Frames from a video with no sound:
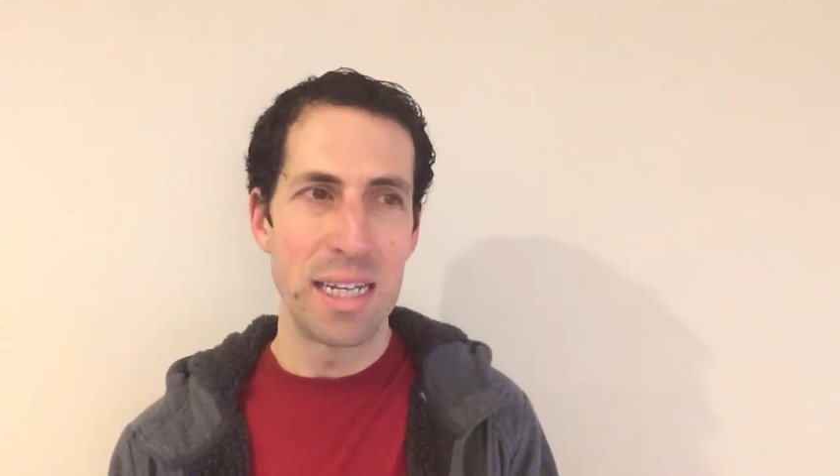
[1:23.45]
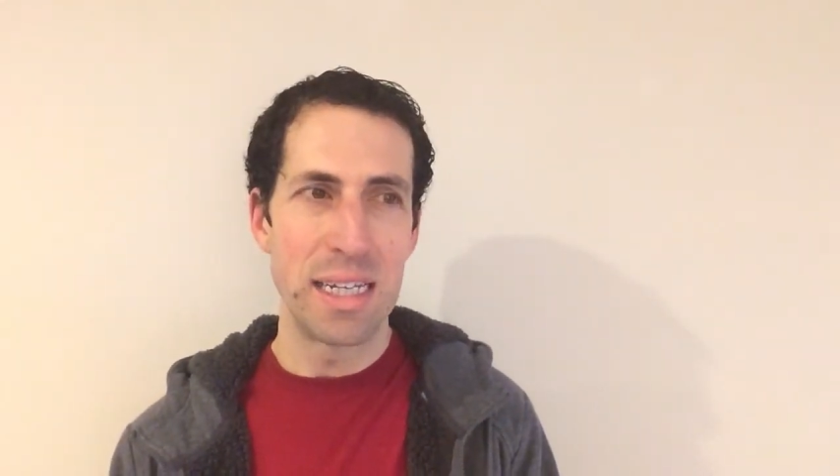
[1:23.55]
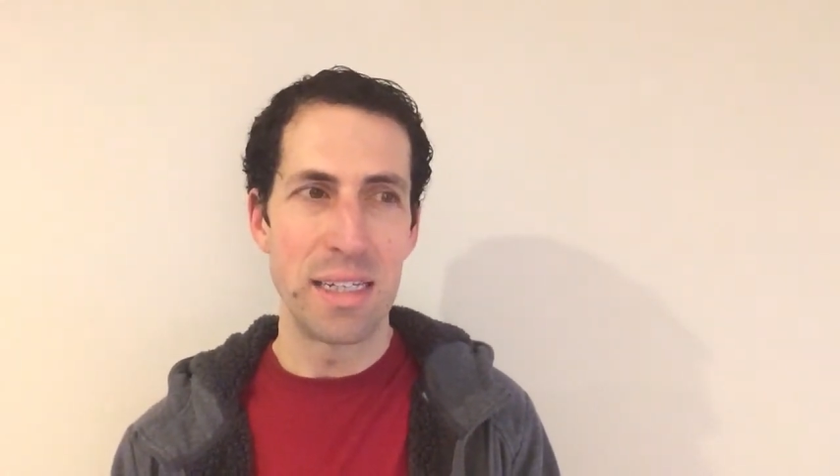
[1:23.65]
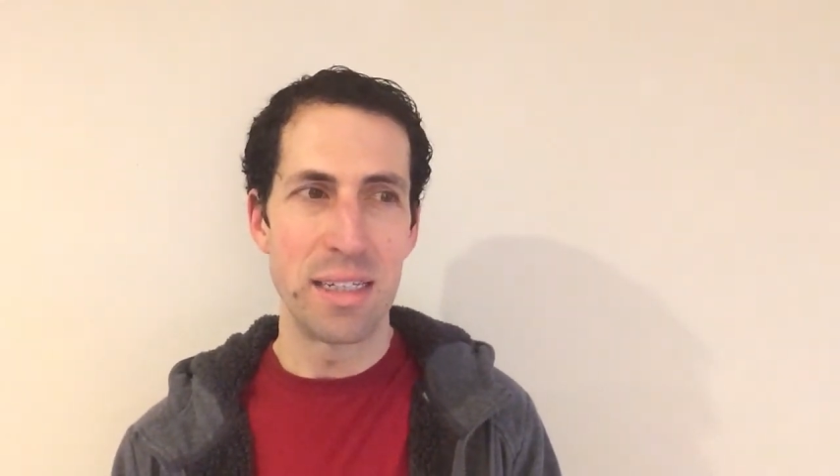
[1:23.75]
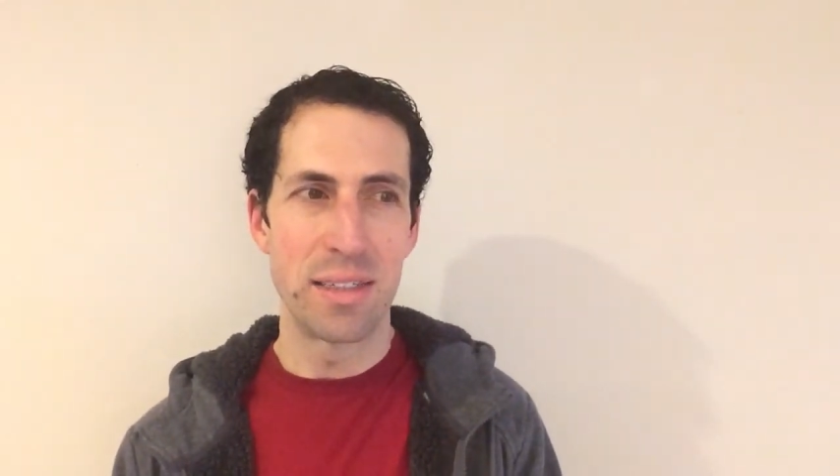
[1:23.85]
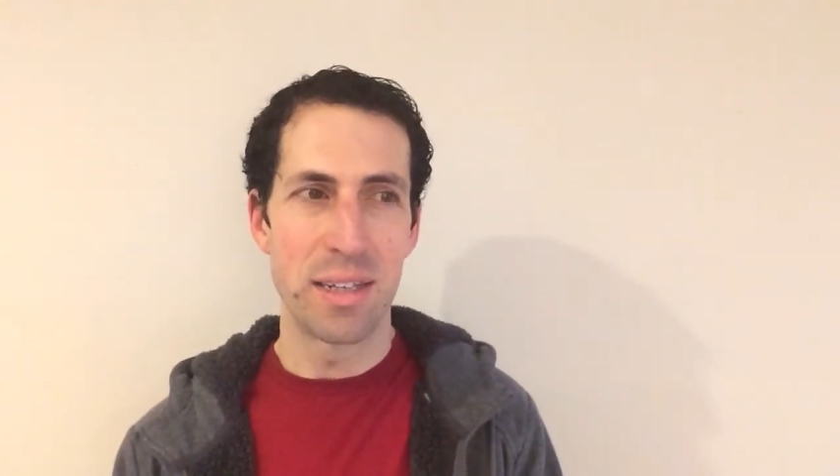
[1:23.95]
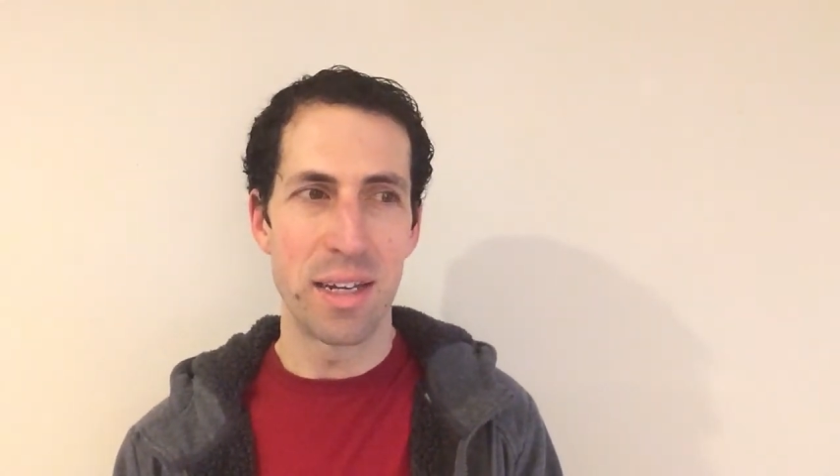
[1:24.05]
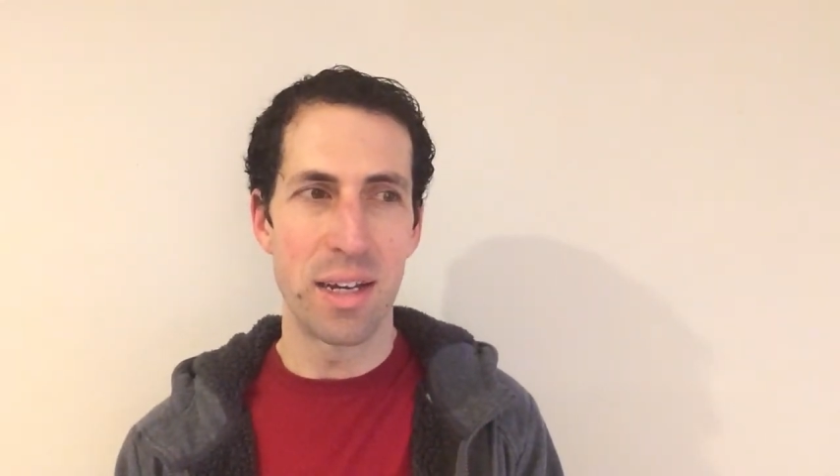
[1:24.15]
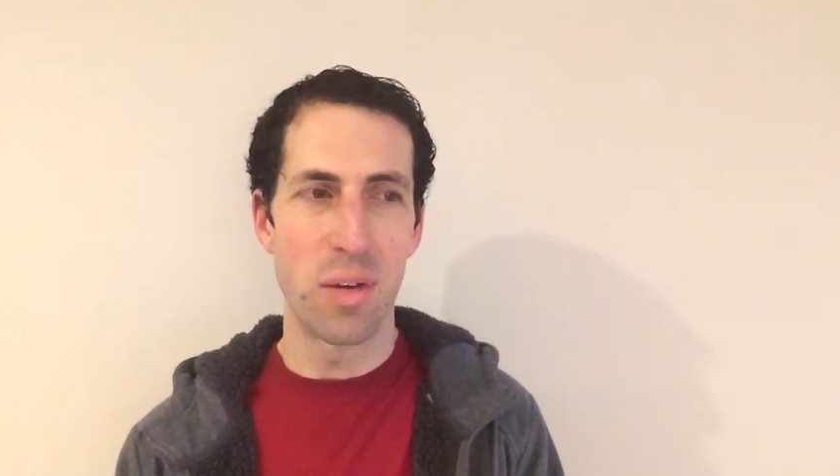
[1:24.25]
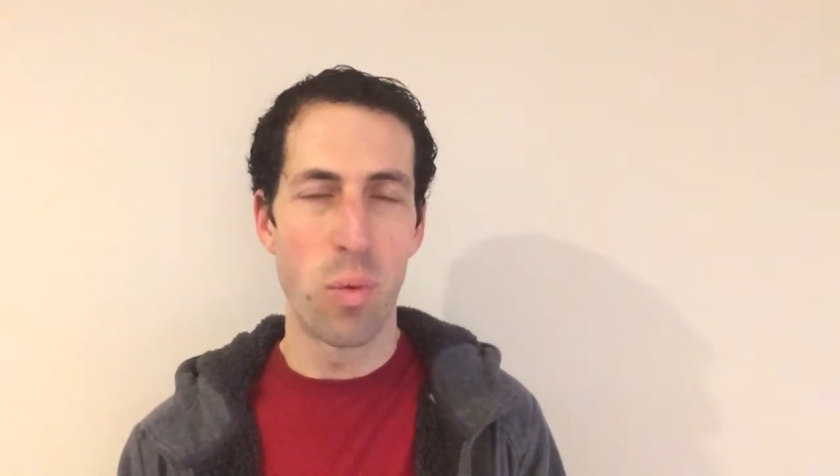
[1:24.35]
is
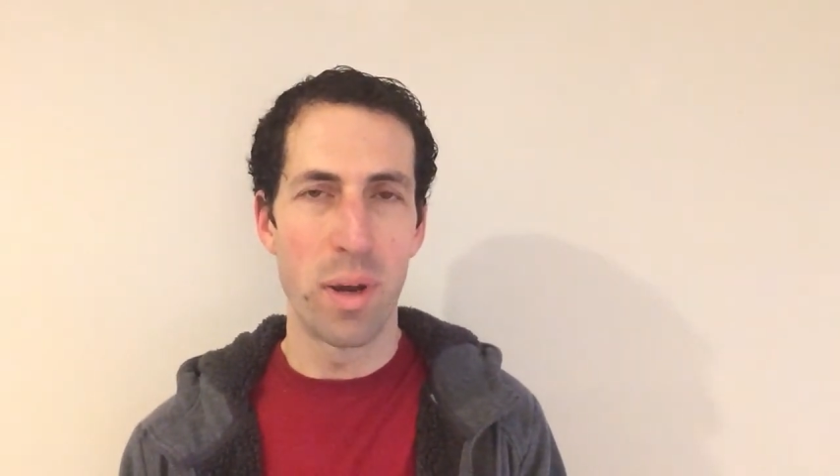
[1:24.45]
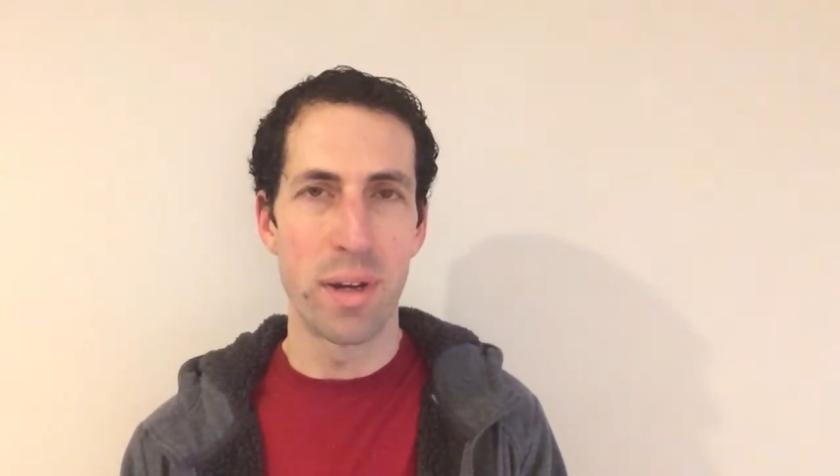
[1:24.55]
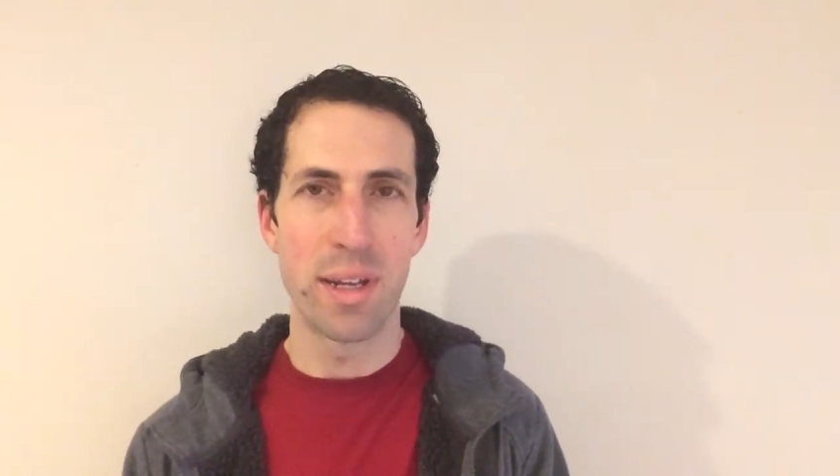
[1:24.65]
one